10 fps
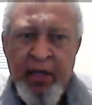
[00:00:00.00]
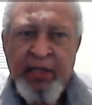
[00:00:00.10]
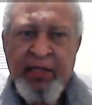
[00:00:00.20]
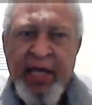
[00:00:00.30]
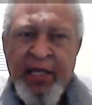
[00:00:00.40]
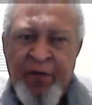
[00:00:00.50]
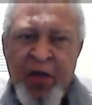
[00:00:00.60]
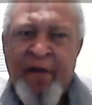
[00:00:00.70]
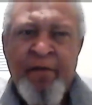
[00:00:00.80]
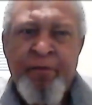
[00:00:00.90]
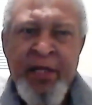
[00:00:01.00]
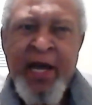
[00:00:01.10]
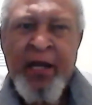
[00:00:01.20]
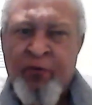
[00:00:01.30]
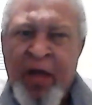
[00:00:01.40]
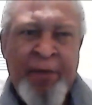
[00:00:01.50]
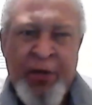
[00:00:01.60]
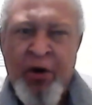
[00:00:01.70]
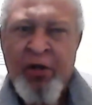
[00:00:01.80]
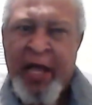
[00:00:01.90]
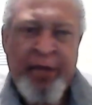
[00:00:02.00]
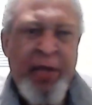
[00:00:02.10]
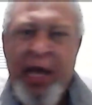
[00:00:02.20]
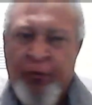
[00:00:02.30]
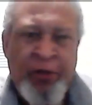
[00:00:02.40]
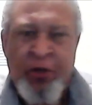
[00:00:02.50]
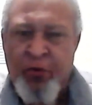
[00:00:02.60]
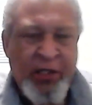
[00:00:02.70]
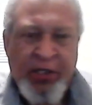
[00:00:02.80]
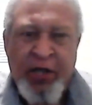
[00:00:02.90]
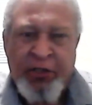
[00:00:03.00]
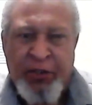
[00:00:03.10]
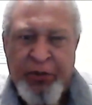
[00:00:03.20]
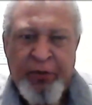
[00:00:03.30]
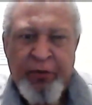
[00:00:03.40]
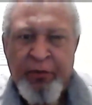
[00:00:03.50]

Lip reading: it's like, if you haven't been down the rabbit hole like me, I really don't want to talk to you.